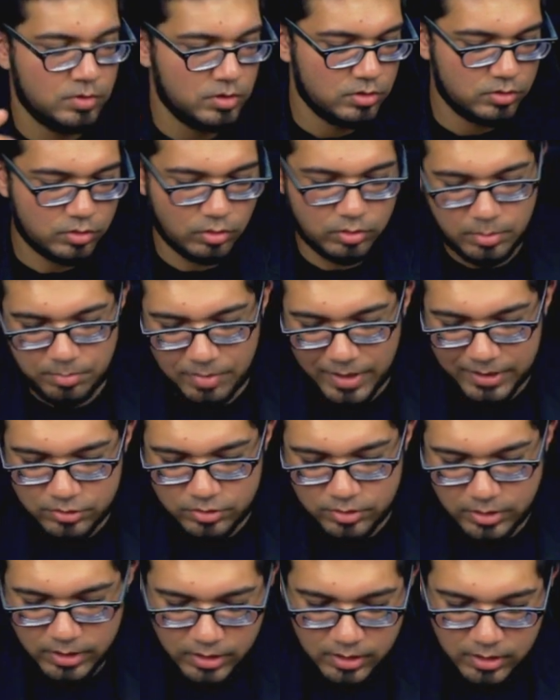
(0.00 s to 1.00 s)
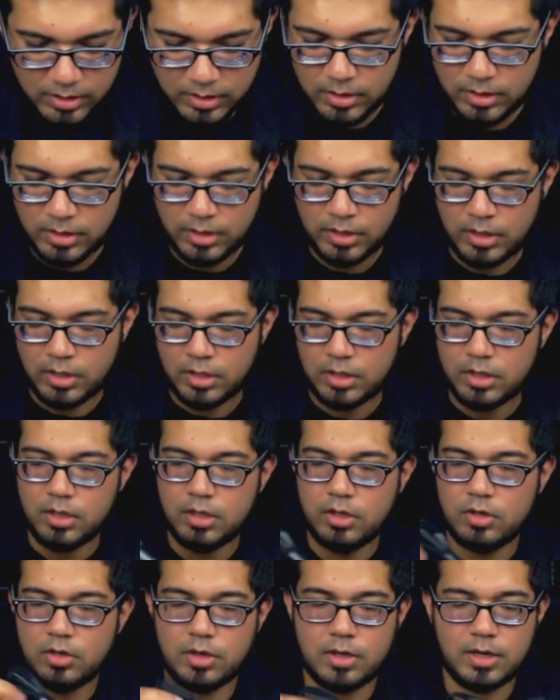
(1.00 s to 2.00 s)
Sony battery.
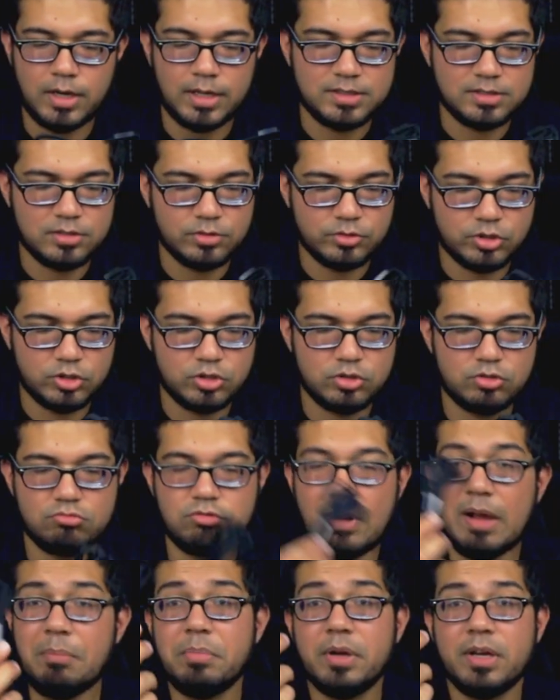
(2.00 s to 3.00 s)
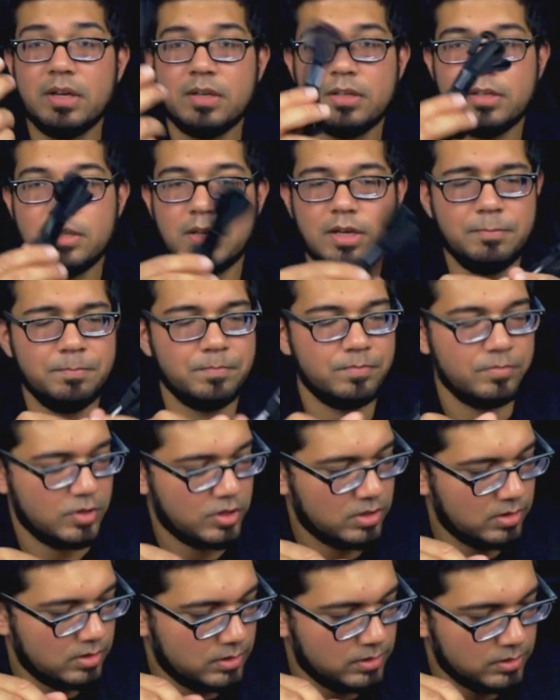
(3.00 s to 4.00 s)
You've got a nice little strap. Yeah,
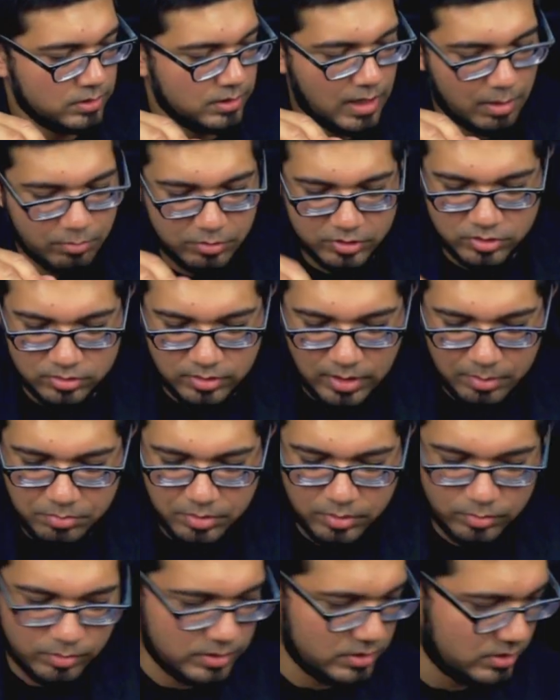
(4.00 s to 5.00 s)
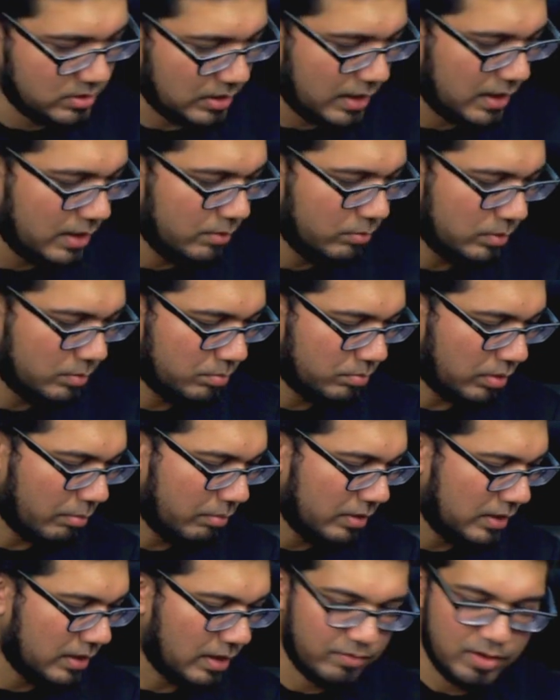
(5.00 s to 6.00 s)
got a camera strap, which I would
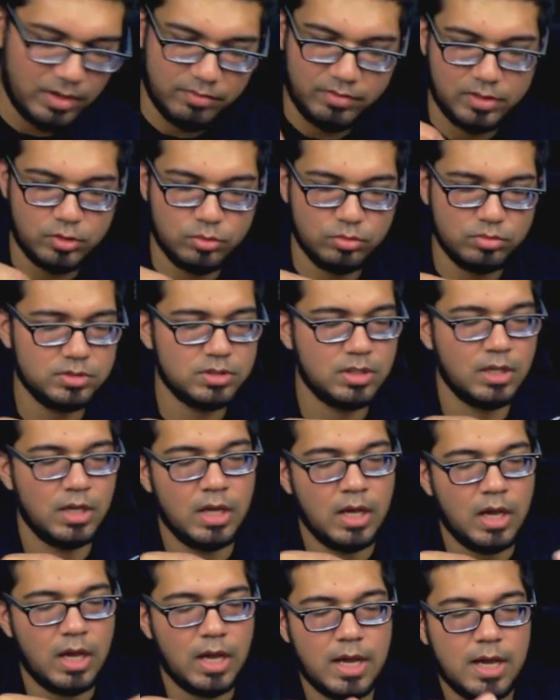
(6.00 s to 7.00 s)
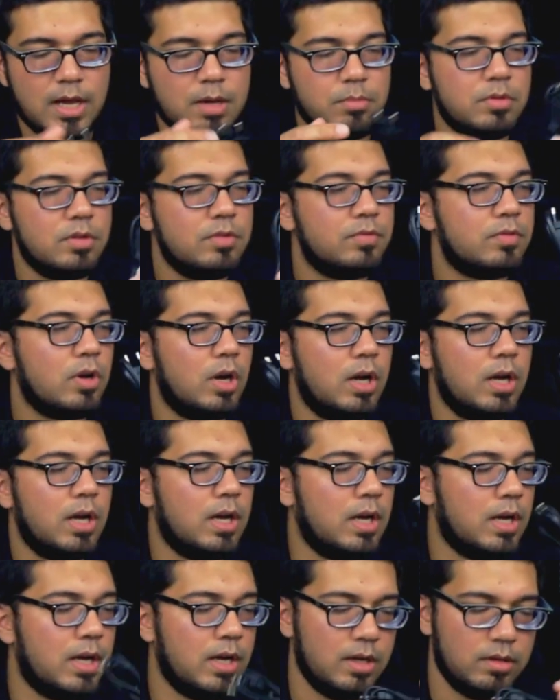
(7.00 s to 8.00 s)
probably never ever use. You've got
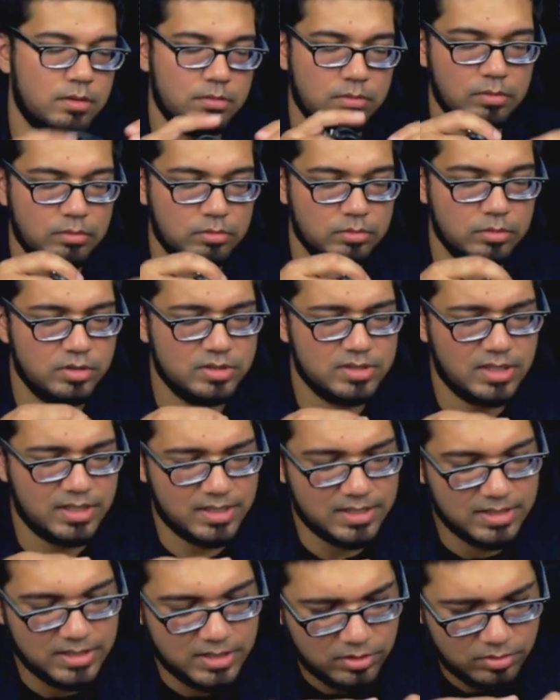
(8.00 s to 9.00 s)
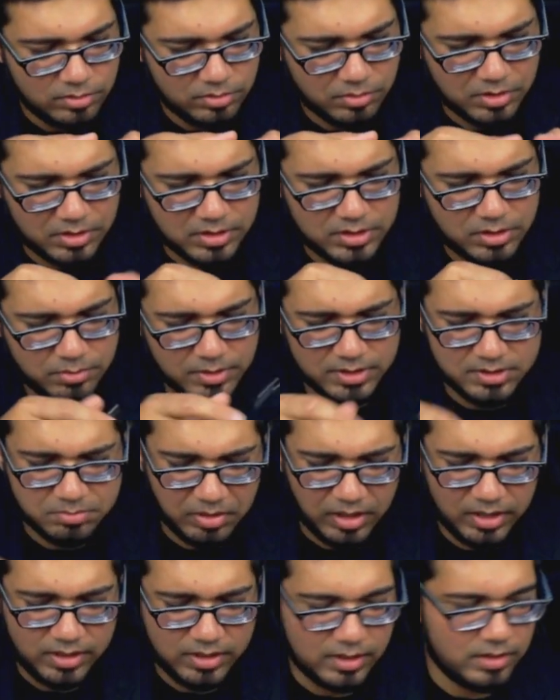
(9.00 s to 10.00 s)
a, looks like an EU or a US
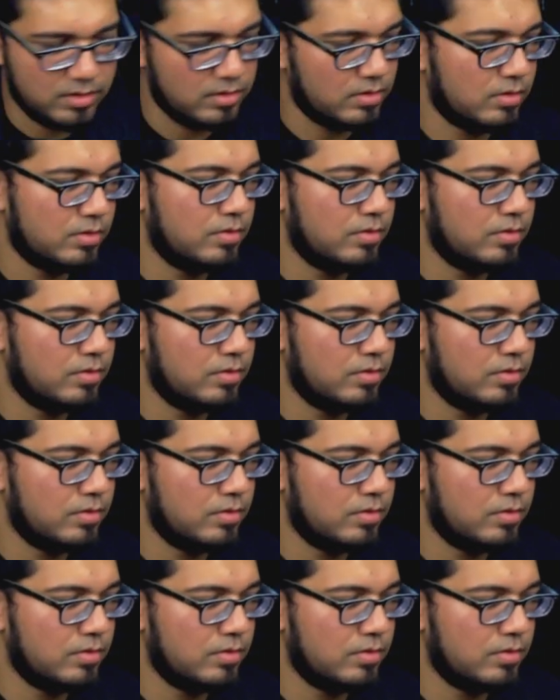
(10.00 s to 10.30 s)
plug, I don't know.